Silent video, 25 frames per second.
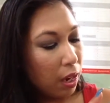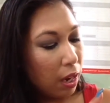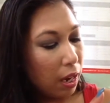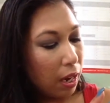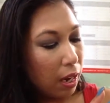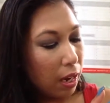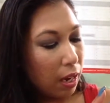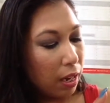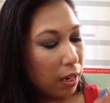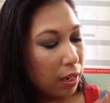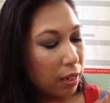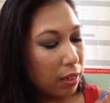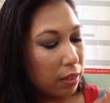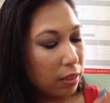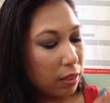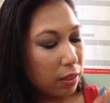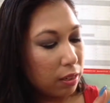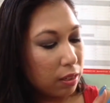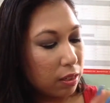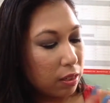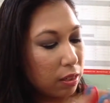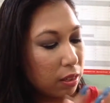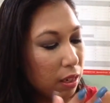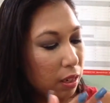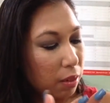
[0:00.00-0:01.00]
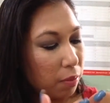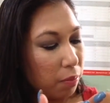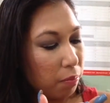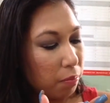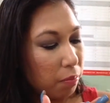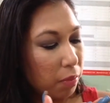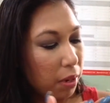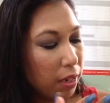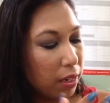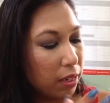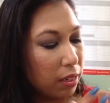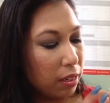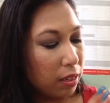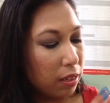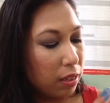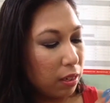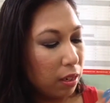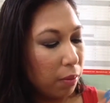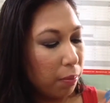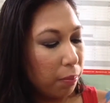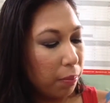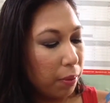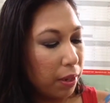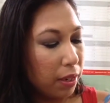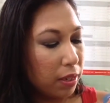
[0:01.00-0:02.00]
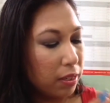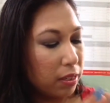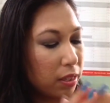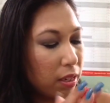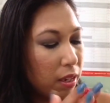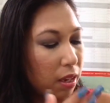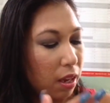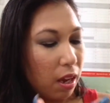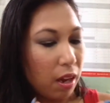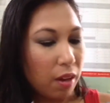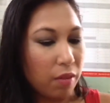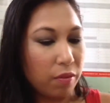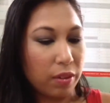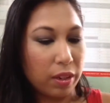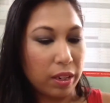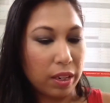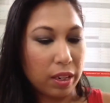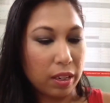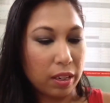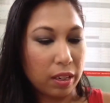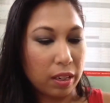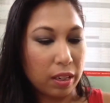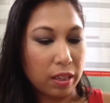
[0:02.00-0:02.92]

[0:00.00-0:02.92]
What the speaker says: and it might appear to have like